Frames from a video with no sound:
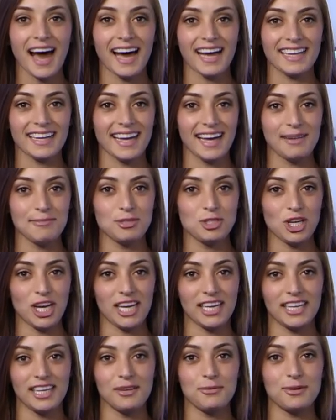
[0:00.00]
Hi, I'm
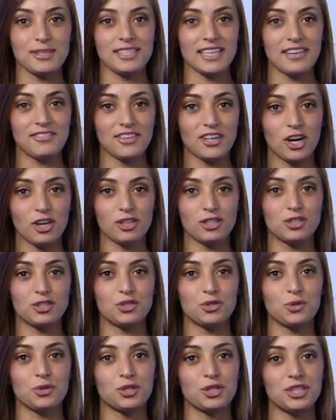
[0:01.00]
Channing with David Gardner's
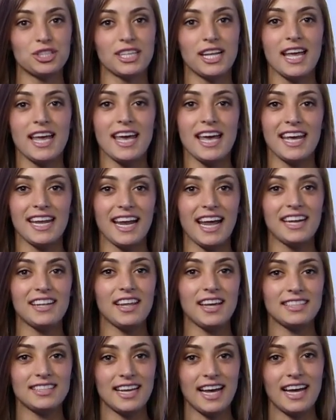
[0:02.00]
Jewelers, and I'd
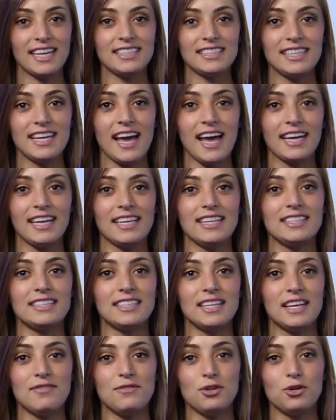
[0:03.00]
like to ask the Aggies,
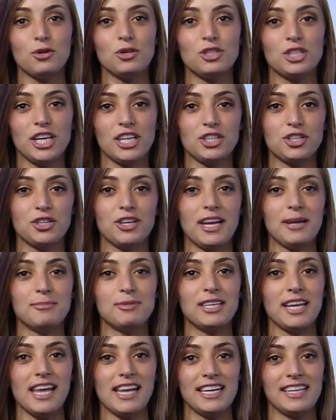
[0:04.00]
if you could change your name
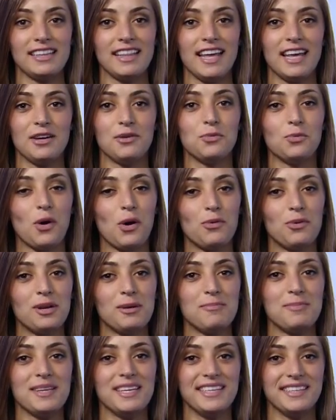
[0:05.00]
to anything, what would
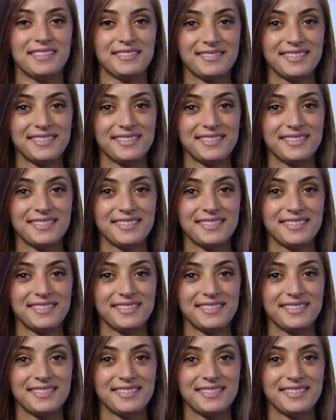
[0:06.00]
it be?